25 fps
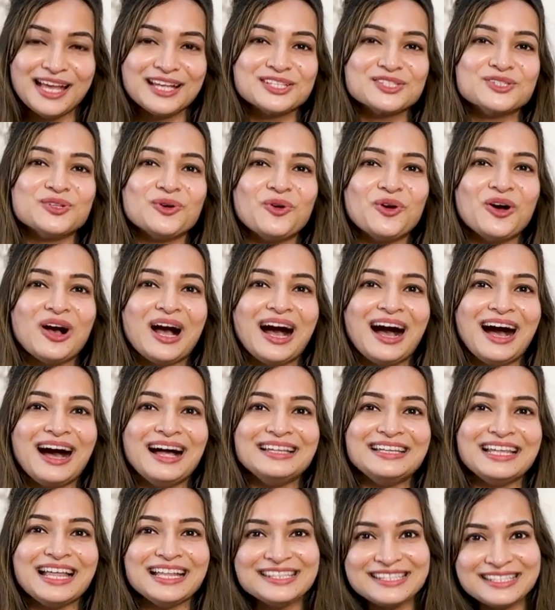So
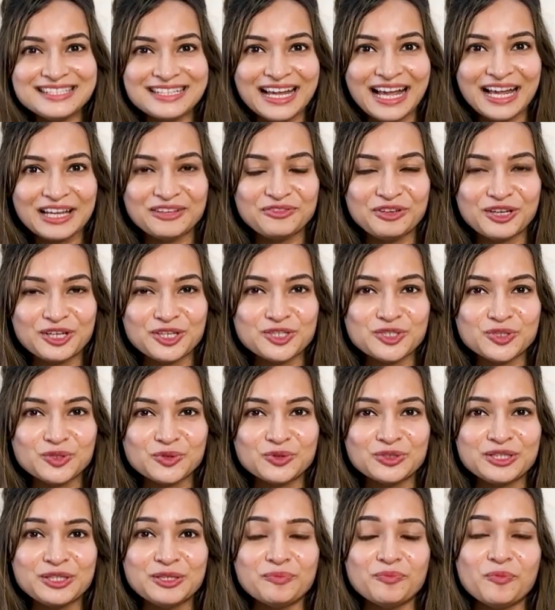uh, let's dive
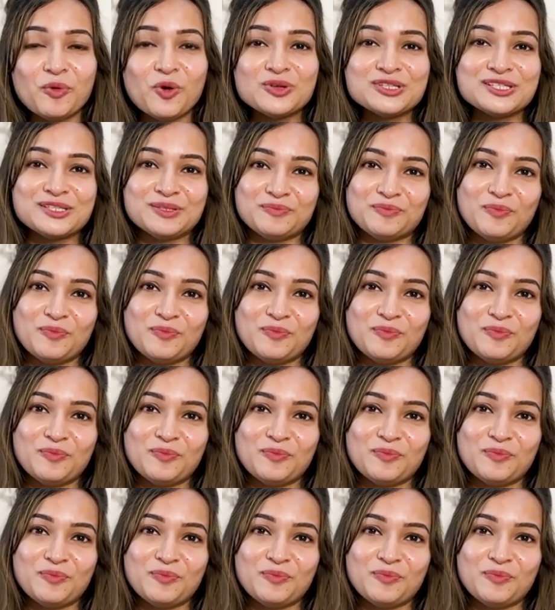into the most